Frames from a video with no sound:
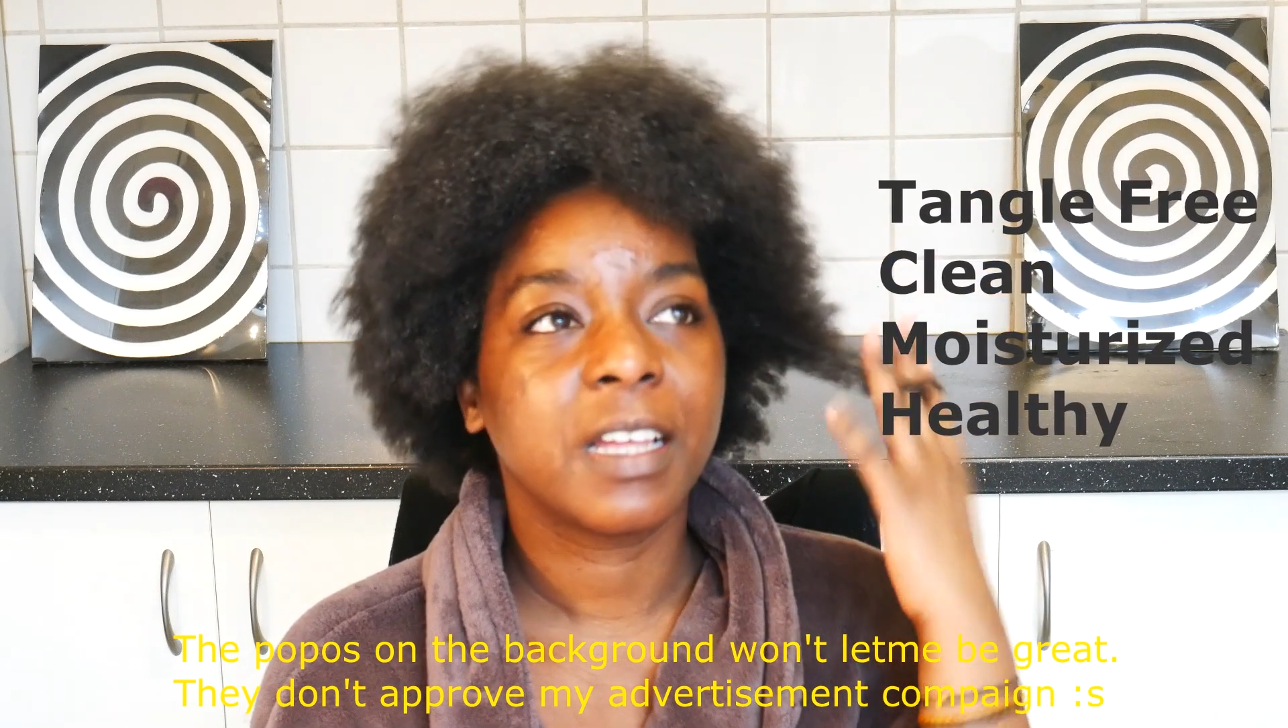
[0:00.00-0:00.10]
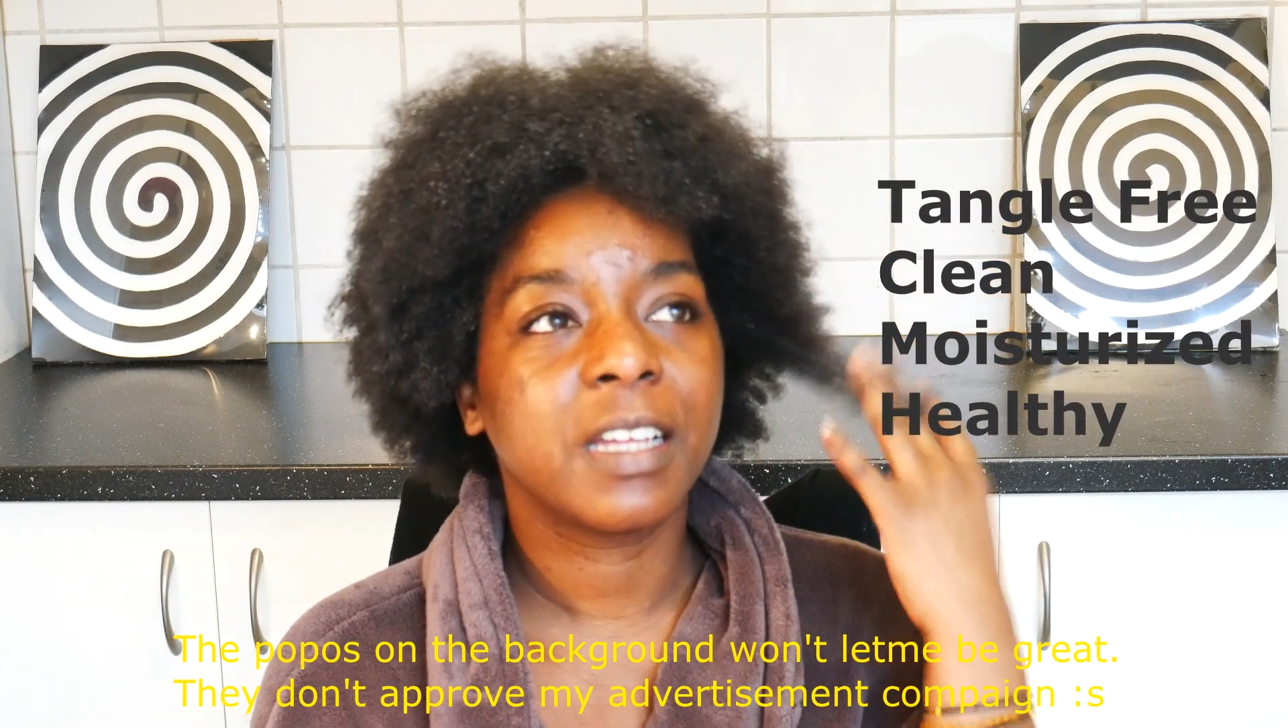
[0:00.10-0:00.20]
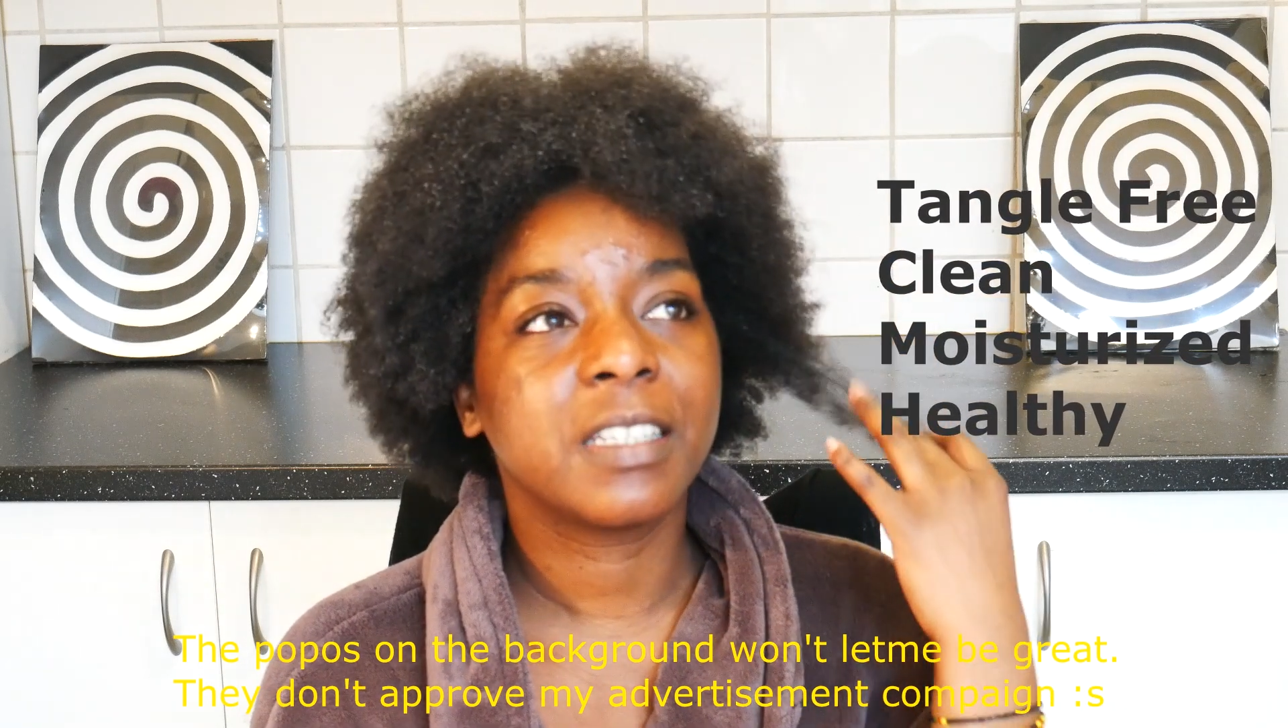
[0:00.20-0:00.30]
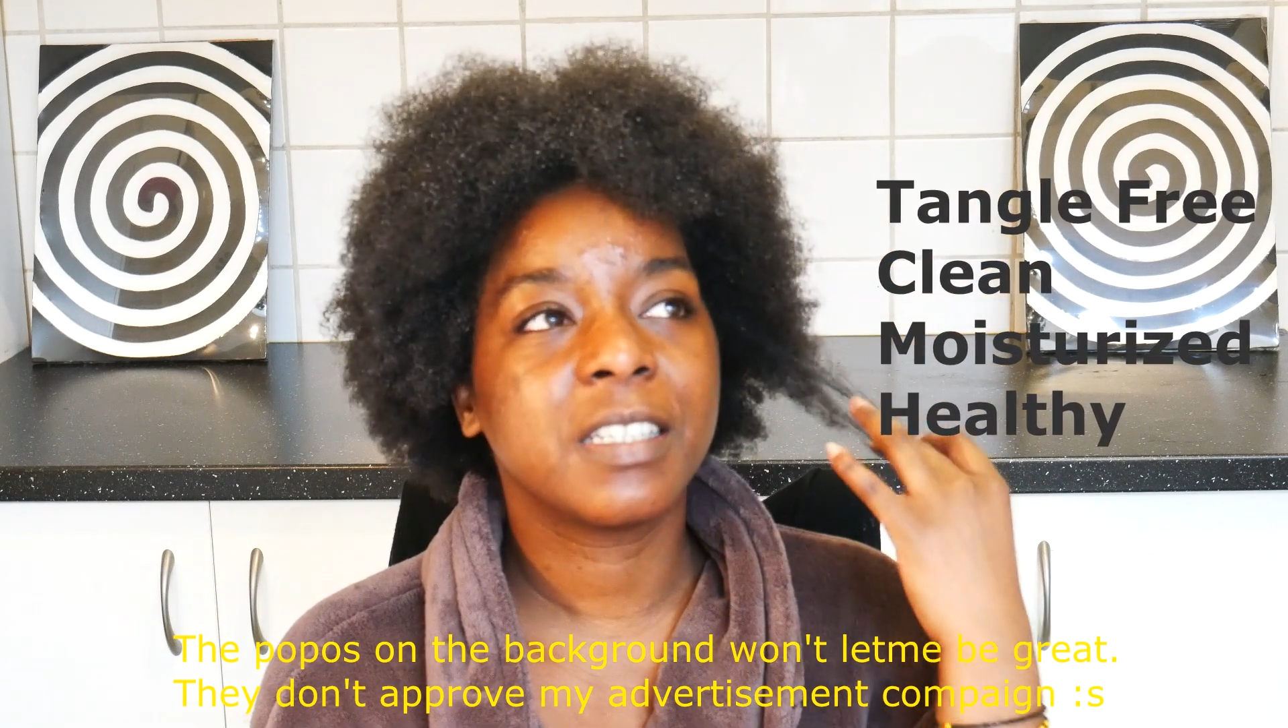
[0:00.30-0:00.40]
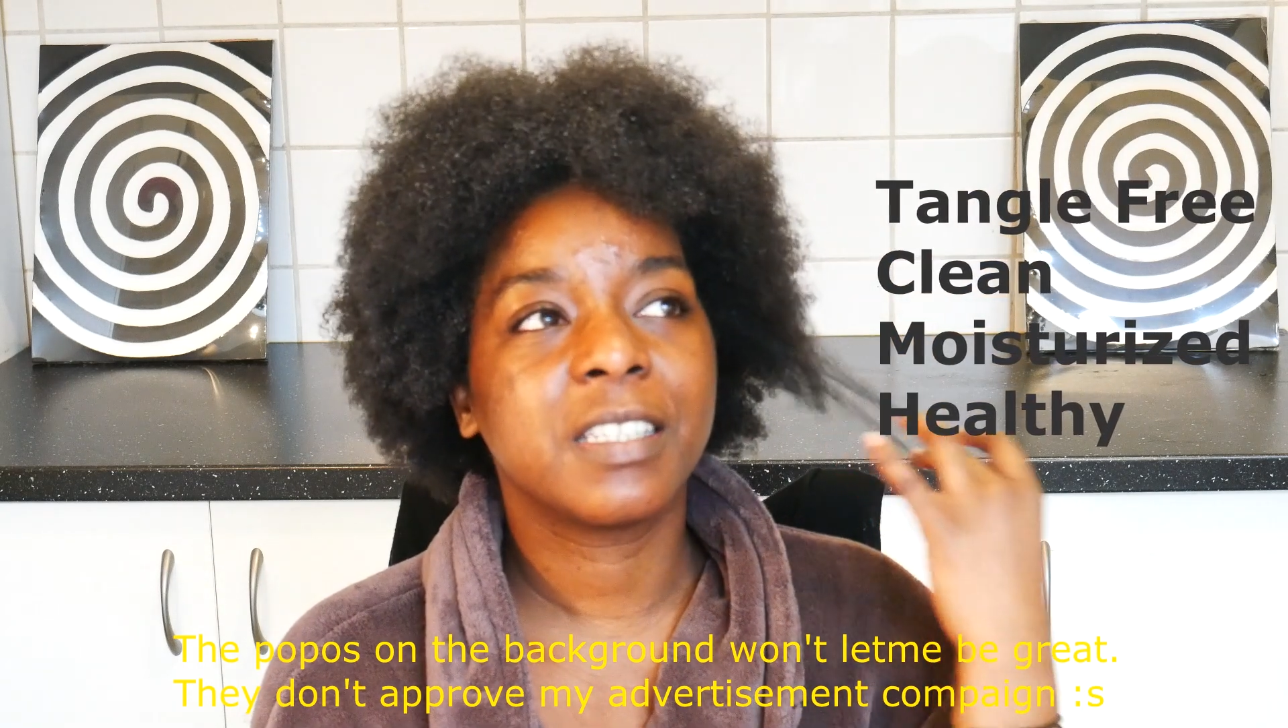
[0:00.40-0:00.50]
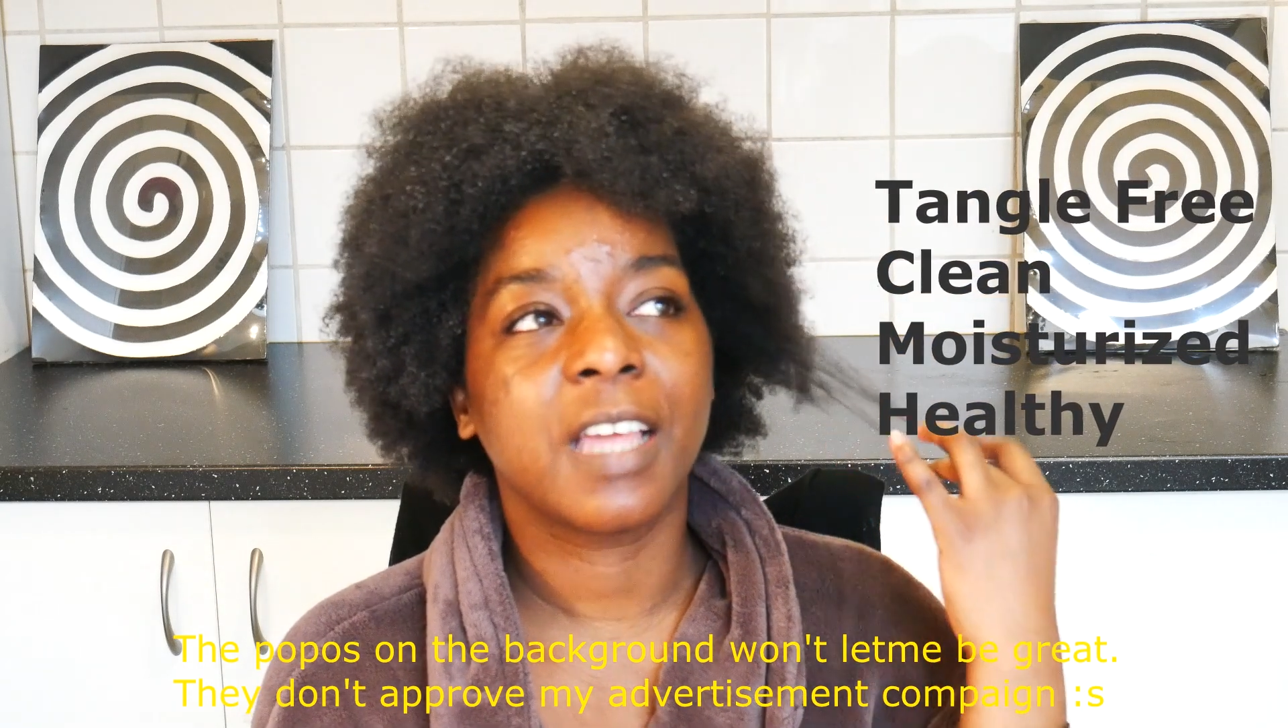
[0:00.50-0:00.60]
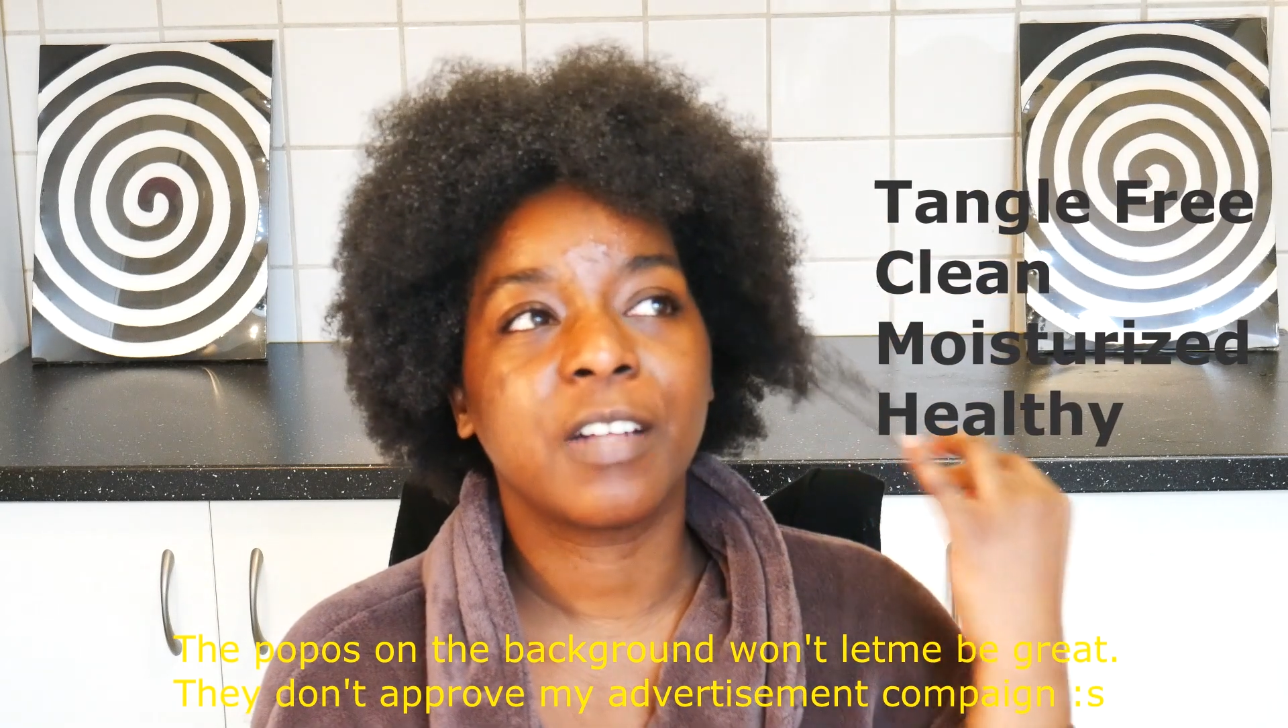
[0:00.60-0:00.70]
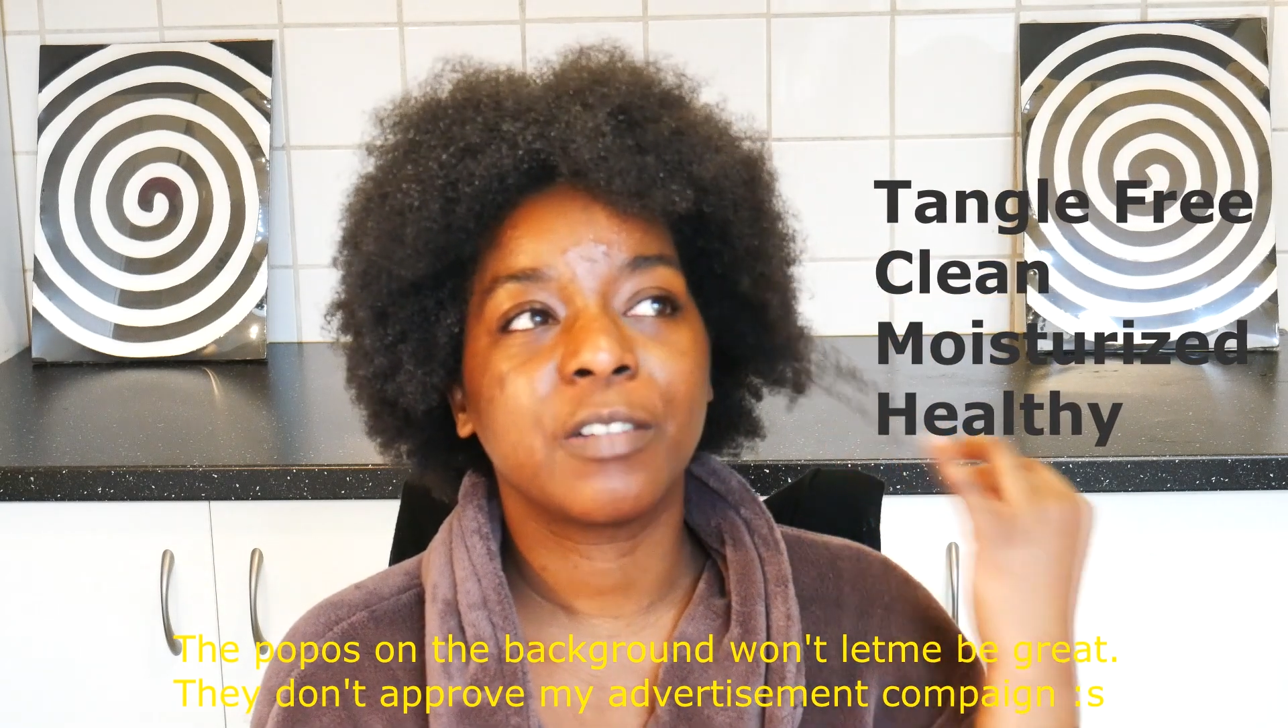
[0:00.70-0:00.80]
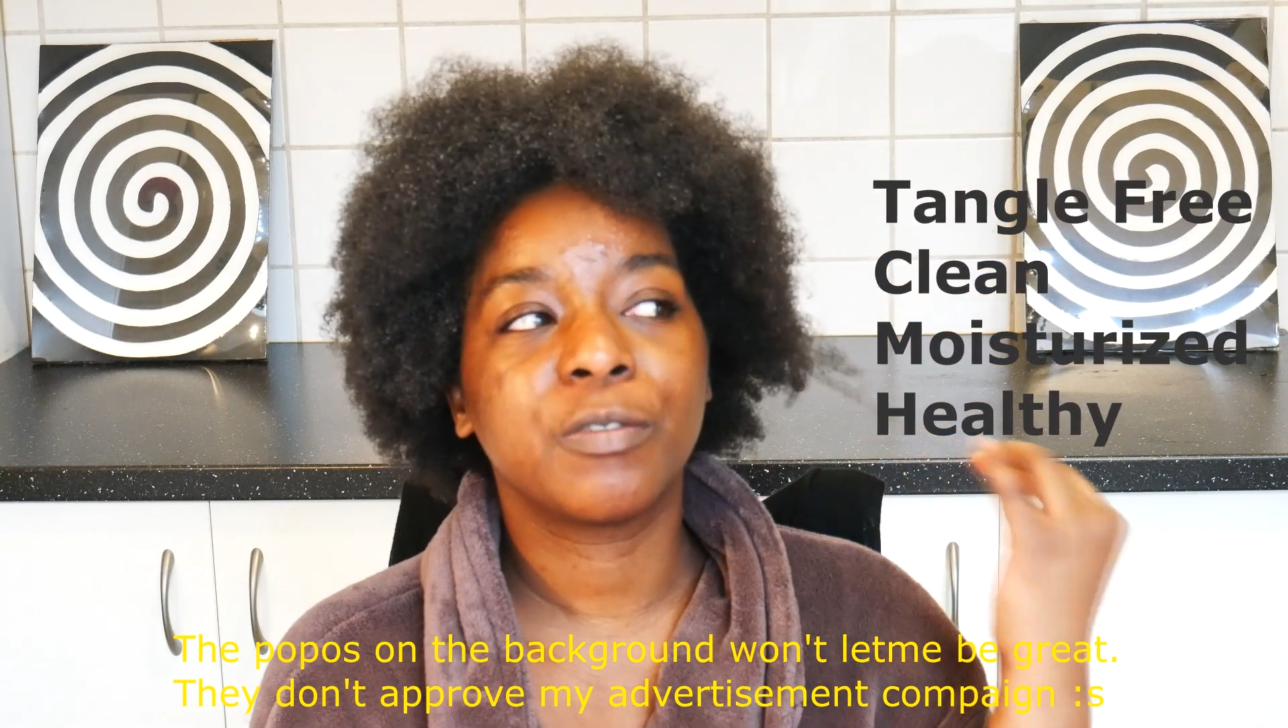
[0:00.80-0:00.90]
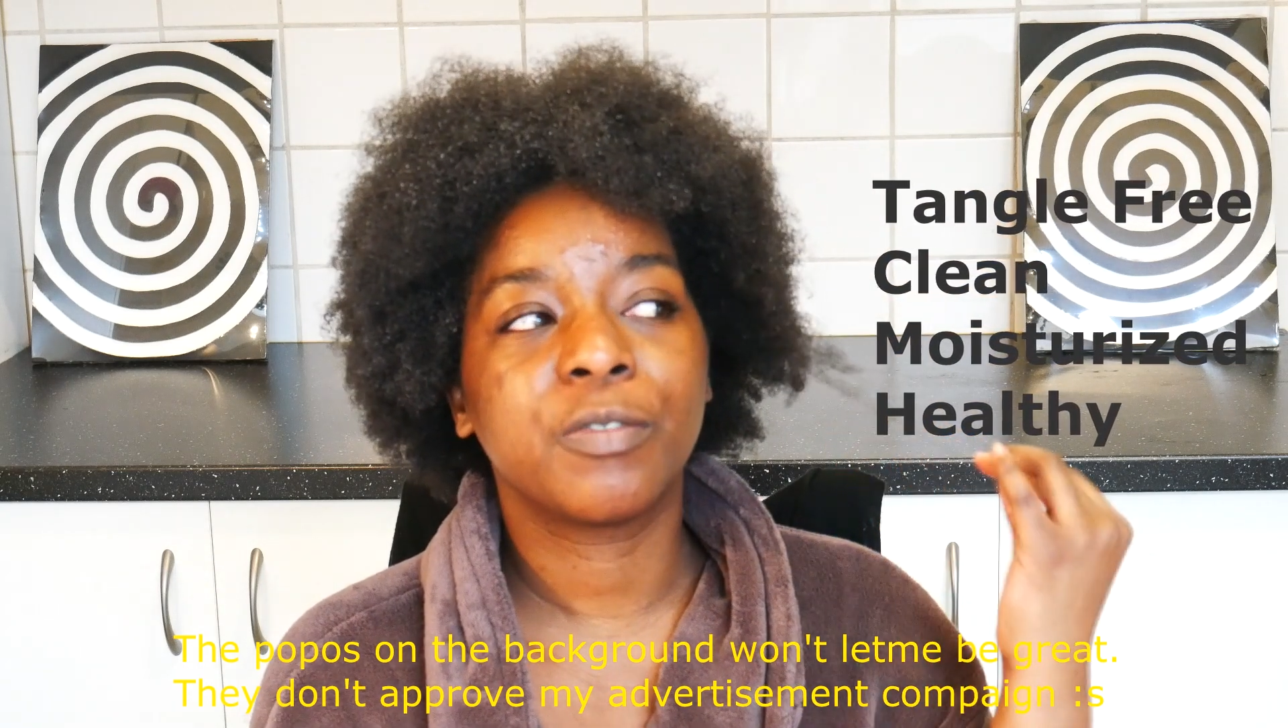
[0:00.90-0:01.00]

is detangle